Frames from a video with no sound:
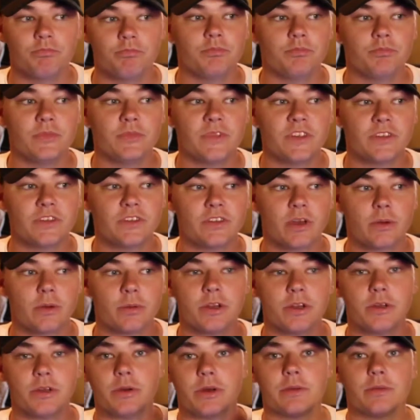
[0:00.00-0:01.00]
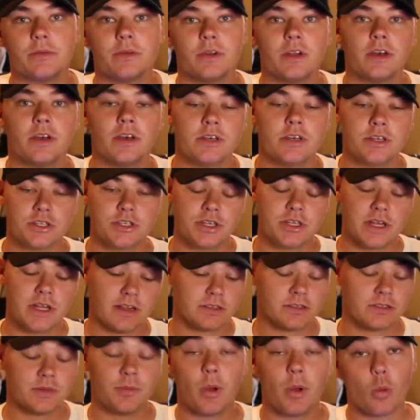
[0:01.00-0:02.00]
this is how we do it. Shout
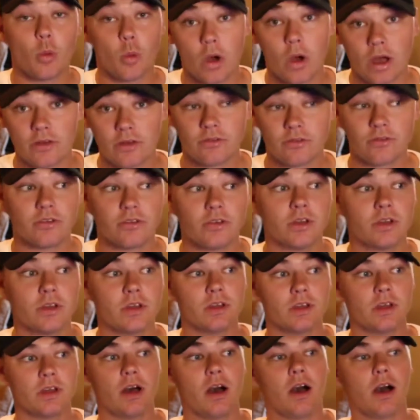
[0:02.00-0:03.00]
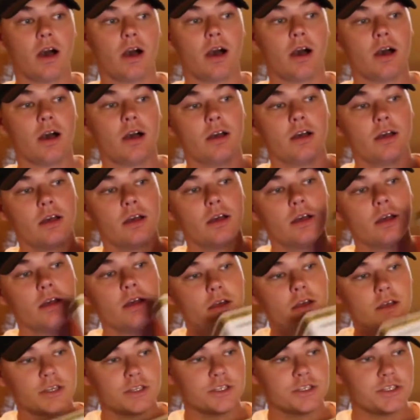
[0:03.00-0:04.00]
out to my wife. Uh,
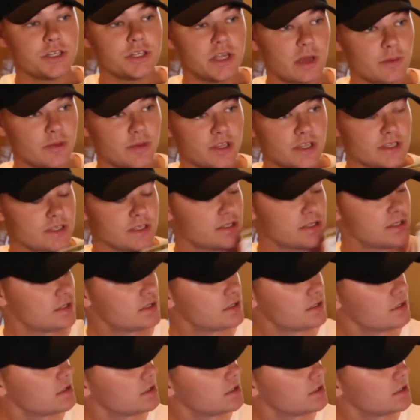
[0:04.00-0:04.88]
she got me this